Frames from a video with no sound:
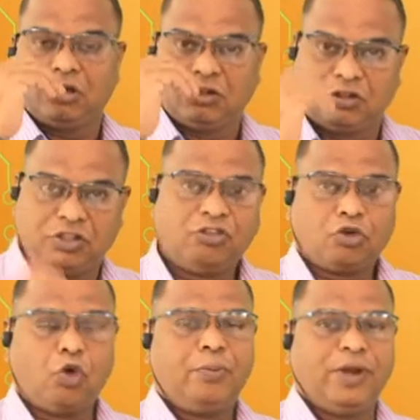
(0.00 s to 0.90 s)

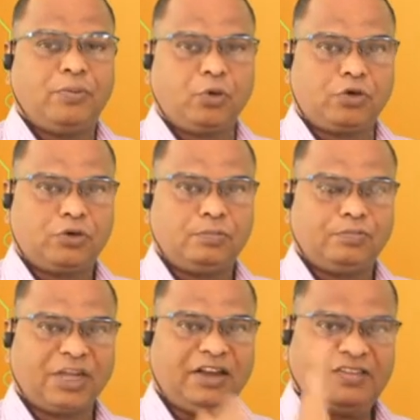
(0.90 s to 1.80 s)
this strobe input,
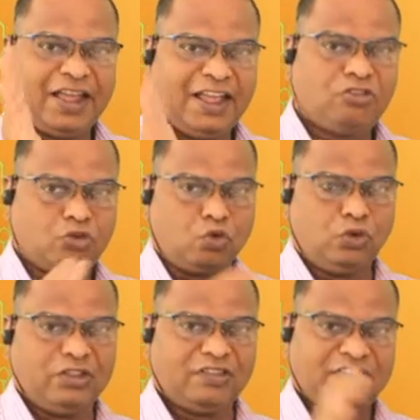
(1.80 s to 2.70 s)
that is a
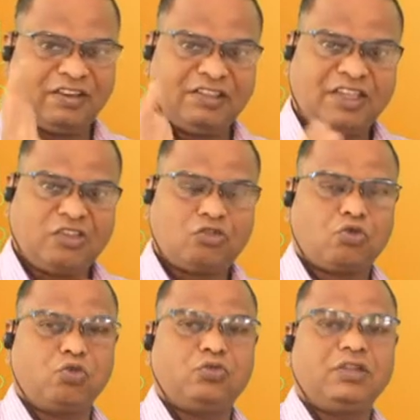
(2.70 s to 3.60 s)
S2, in this case it is a
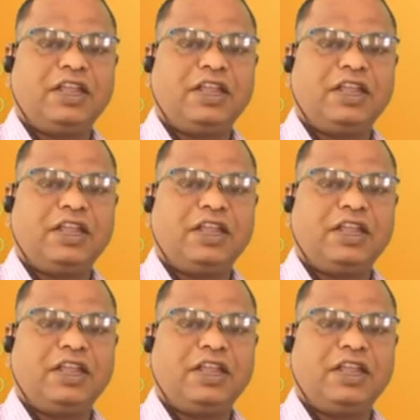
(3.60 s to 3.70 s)
S2,